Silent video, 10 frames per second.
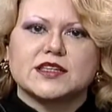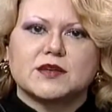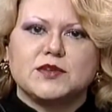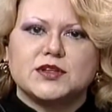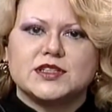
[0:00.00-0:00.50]
the
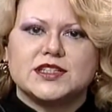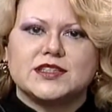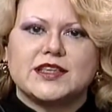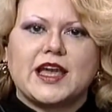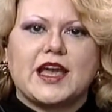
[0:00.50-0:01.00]
community
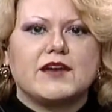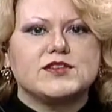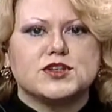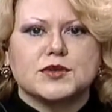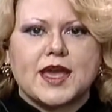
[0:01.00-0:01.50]
that they have
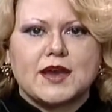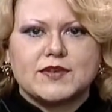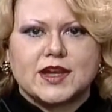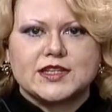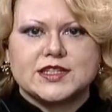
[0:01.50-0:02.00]
and don't have
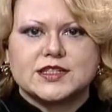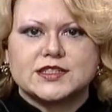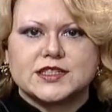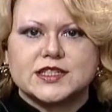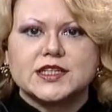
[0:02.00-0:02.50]
an
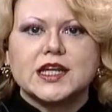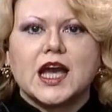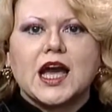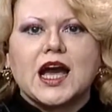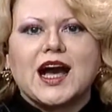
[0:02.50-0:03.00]
identity,
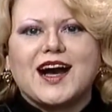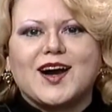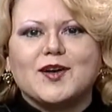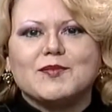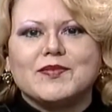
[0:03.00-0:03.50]
uh,